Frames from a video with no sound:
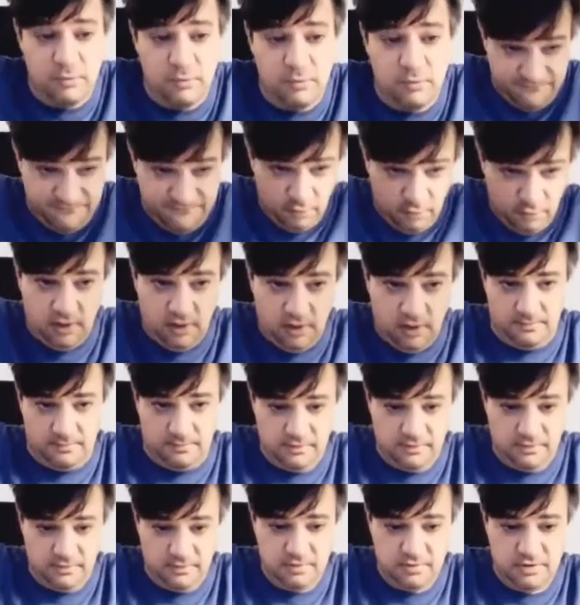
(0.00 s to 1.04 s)
They
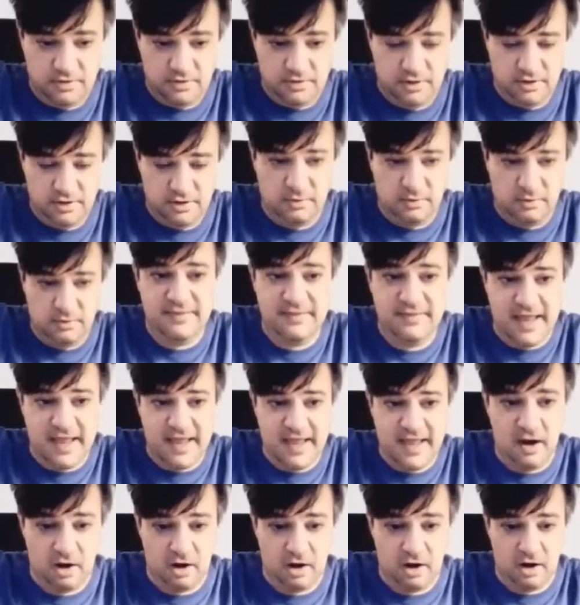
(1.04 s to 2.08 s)
refuel
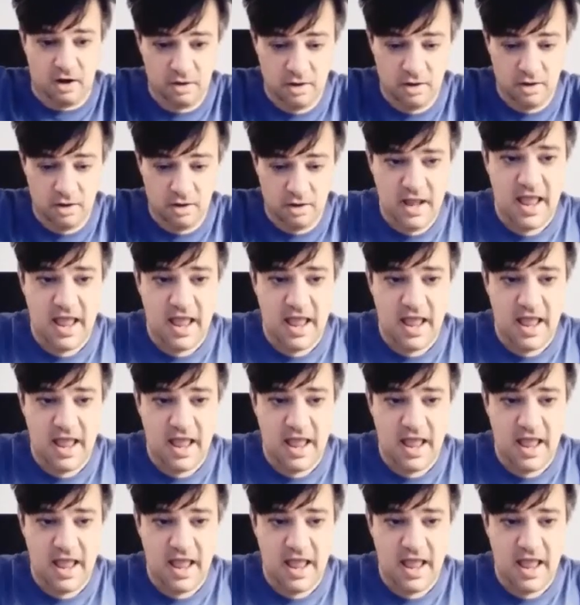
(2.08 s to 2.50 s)
in the air.